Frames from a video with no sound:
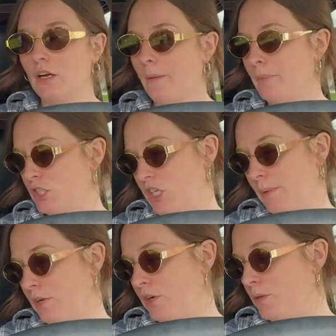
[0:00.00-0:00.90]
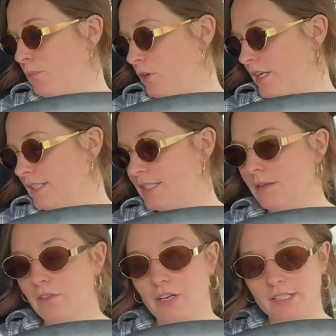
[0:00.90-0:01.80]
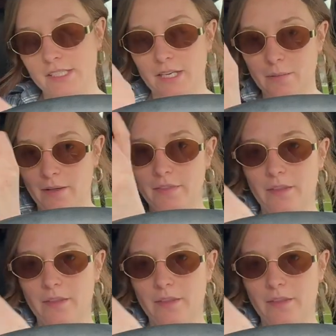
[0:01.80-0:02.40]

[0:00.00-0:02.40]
pajama capris, and I'm very excited about.